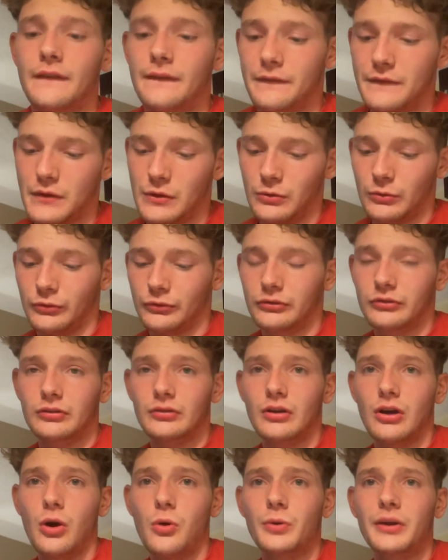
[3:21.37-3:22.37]
Feels
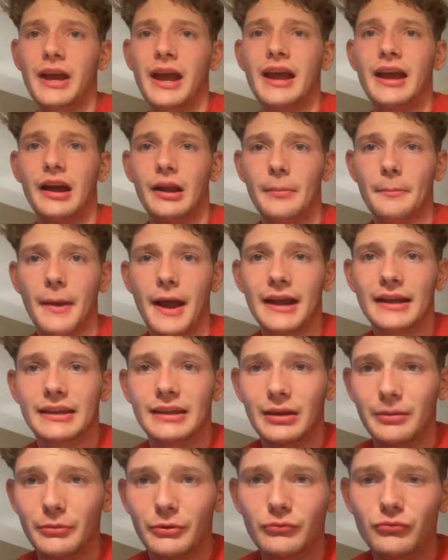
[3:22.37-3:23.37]
okay on a
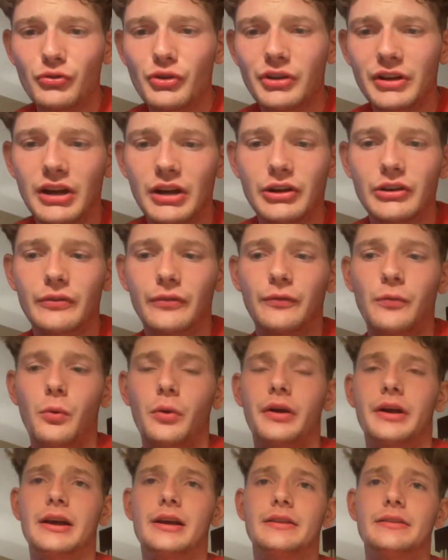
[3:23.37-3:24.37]
backhand, but really a good
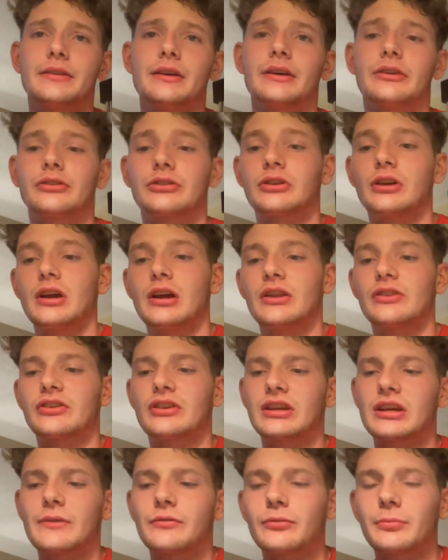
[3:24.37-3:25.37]
forehand disc.
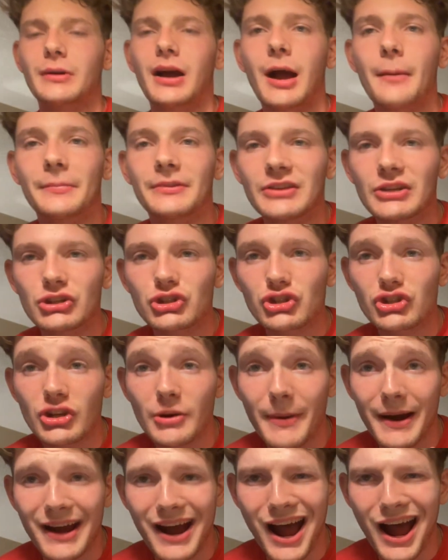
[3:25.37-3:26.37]
Gonna give some competition to
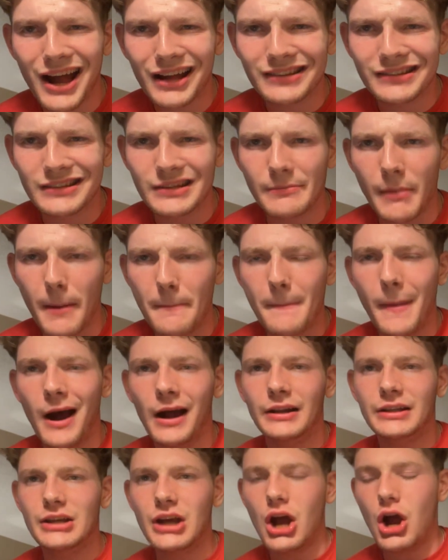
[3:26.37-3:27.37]
my Ati, my
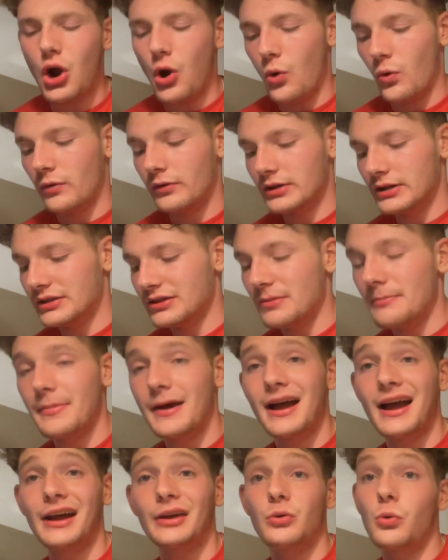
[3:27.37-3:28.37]
Mario in the
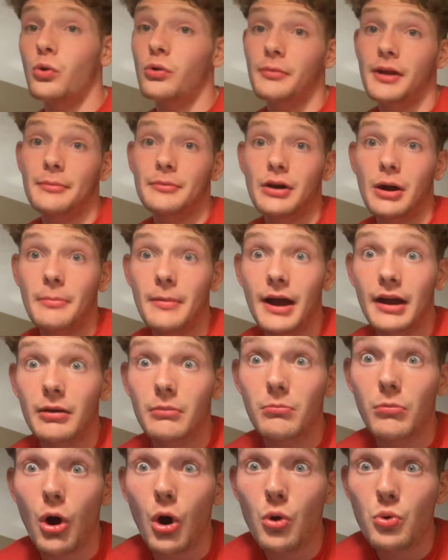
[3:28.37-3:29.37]
bag. Or maybe I'll bag
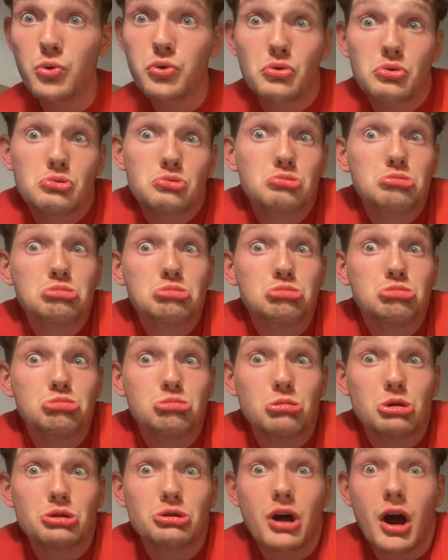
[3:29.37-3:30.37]
them both.
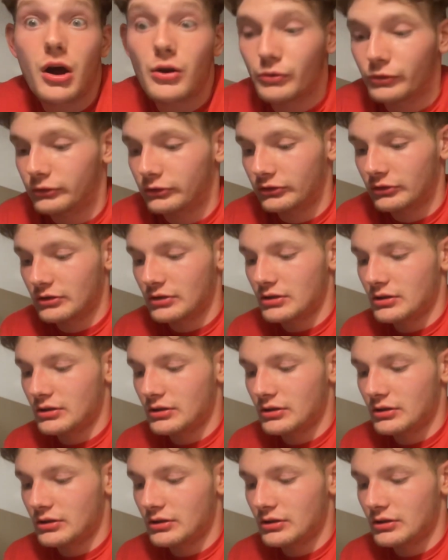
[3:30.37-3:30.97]
Who knows?